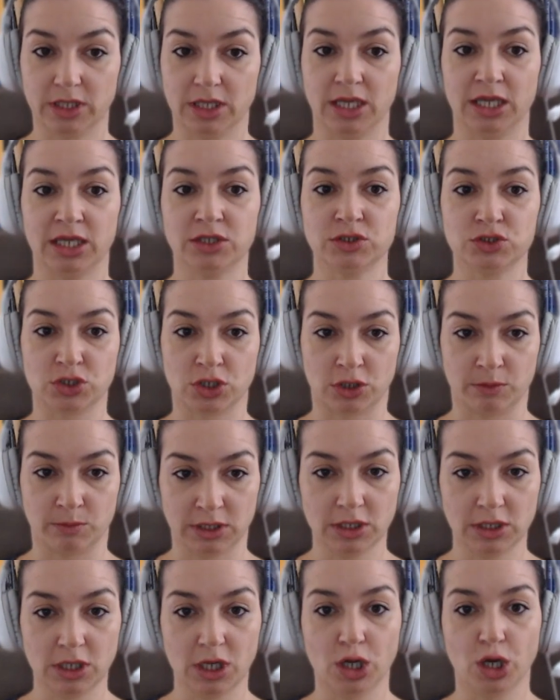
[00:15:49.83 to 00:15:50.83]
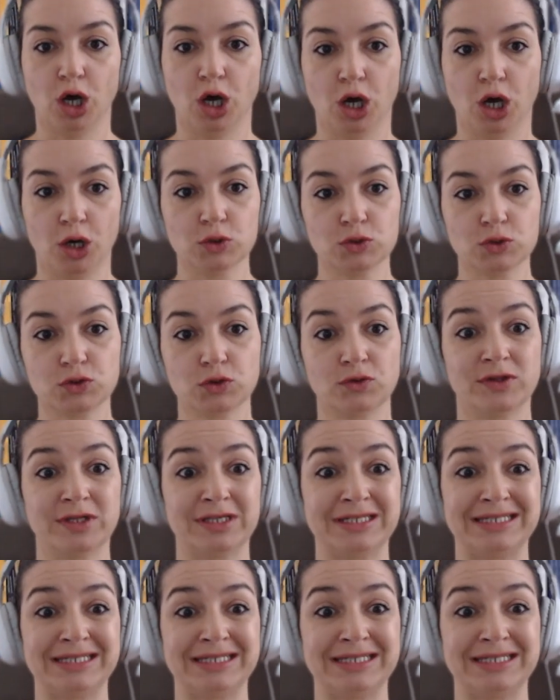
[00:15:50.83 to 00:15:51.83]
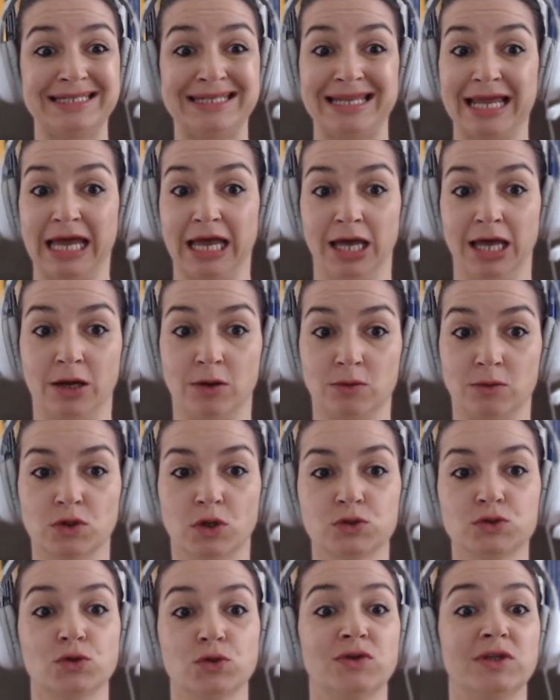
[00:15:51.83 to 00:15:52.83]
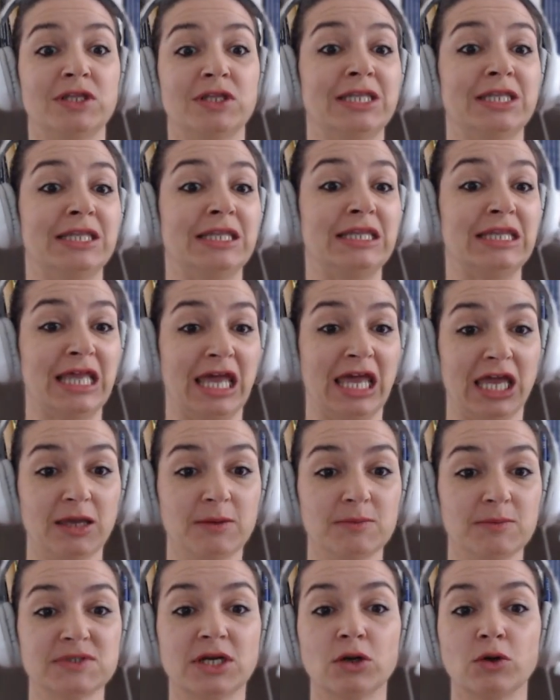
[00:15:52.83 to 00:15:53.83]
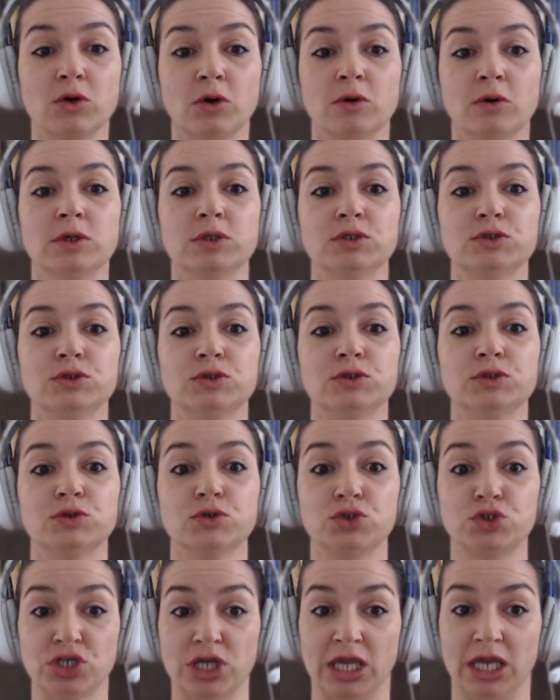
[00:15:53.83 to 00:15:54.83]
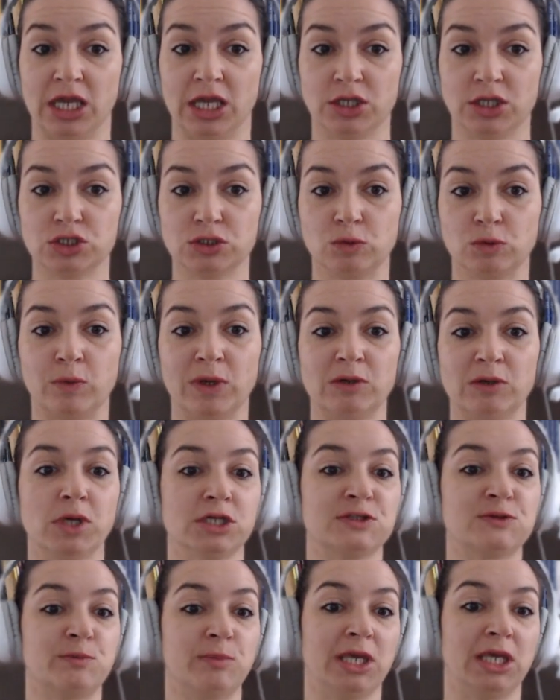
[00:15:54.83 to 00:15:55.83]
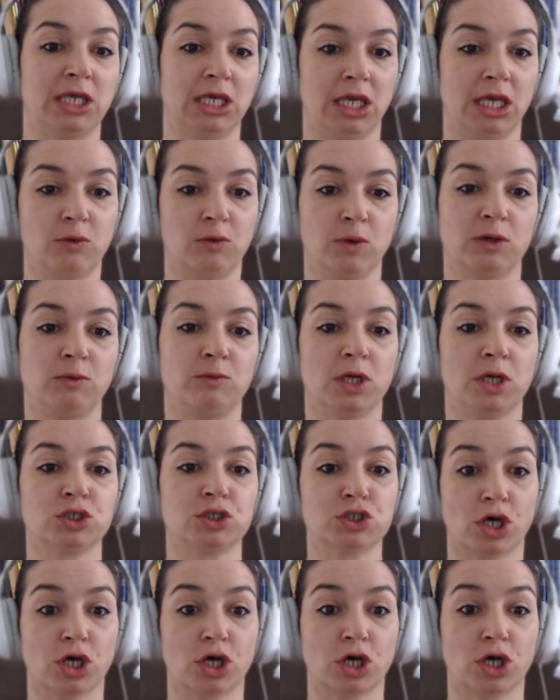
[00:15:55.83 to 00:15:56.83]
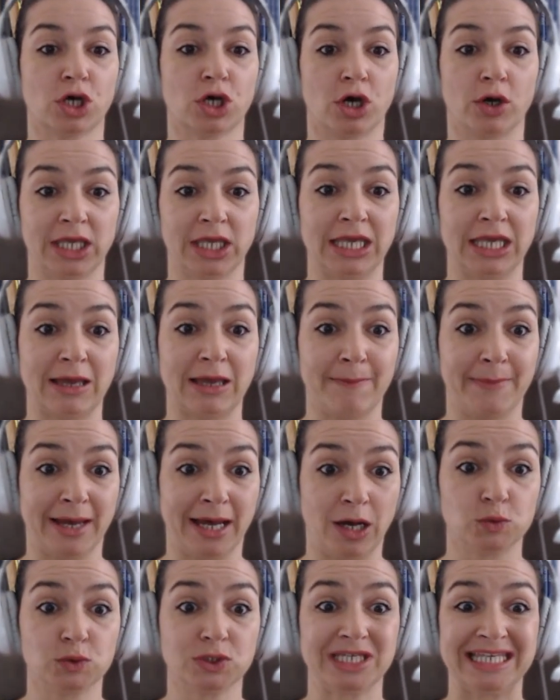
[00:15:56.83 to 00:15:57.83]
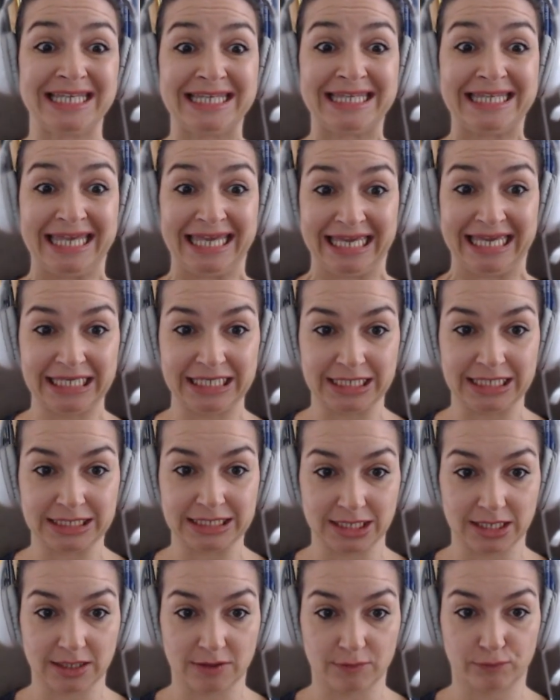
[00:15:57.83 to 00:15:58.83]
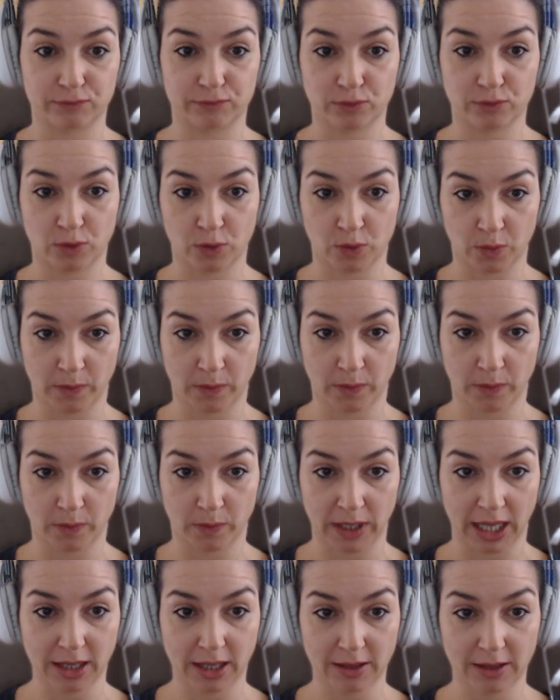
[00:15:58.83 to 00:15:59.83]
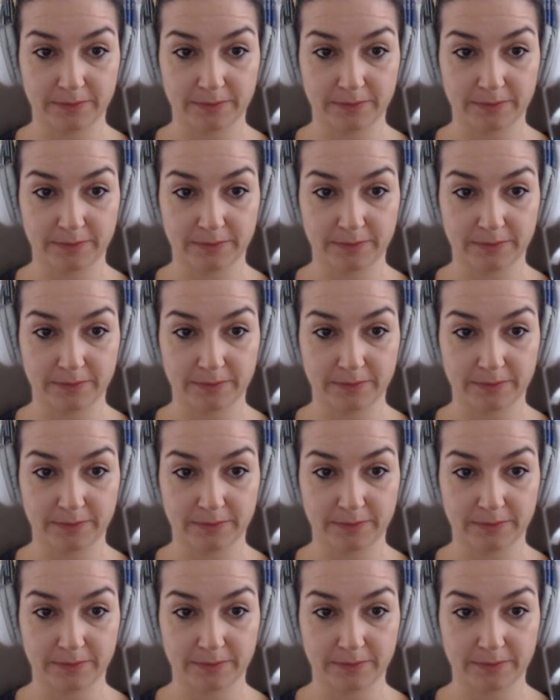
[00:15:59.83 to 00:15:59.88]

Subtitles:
in German, also the nouns, also the names are going to change when we are speaking, when we are talking about genitive. Okay?